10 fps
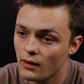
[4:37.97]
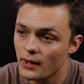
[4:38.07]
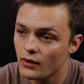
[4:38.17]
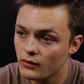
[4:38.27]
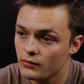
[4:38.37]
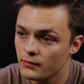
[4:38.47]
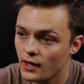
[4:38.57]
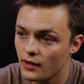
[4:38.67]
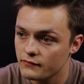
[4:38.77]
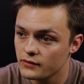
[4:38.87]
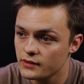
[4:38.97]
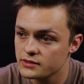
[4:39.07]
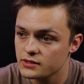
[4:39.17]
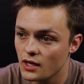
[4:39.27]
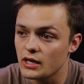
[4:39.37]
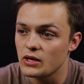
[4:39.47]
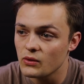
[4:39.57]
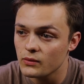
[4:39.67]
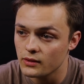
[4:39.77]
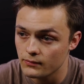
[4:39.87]
about him after this, I
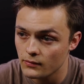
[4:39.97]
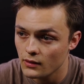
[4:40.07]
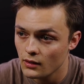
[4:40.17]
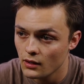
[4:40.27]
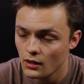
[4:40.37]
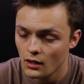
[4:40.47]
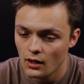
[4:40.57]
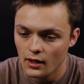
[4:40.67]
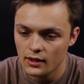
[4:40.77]
knew him.